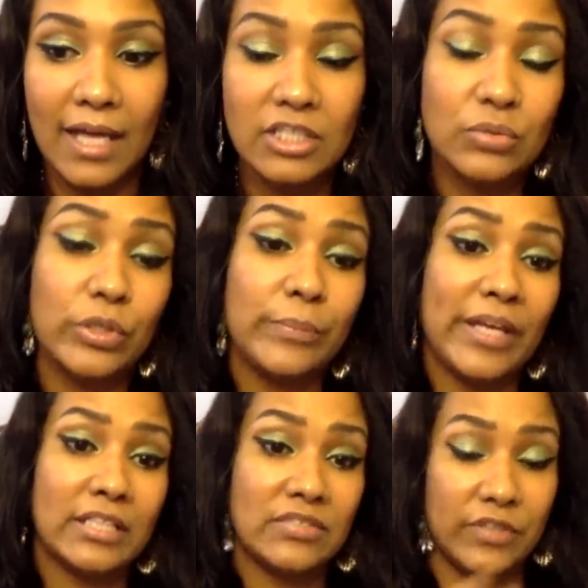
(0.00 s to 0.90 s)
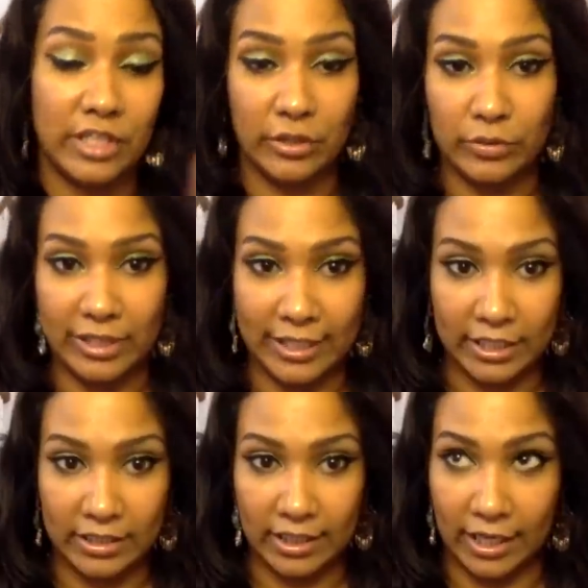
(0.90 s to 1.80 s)
I just want to make this video
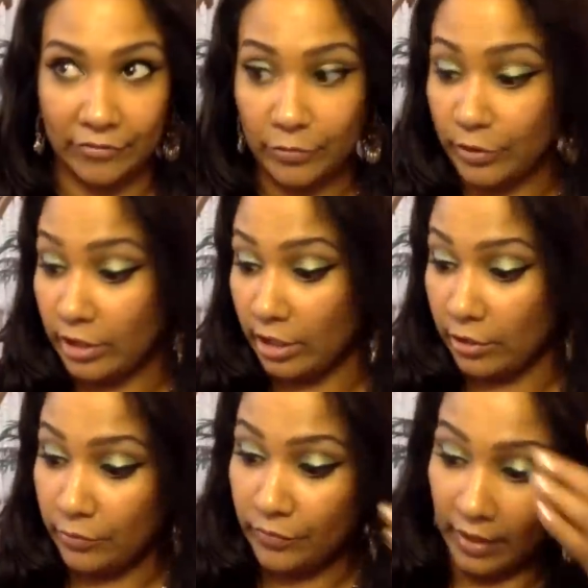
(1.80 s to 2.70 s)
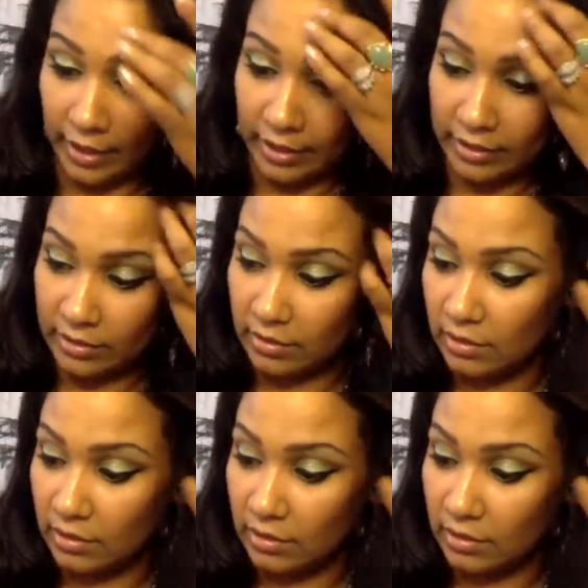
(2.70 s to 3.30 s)
letting everyone know that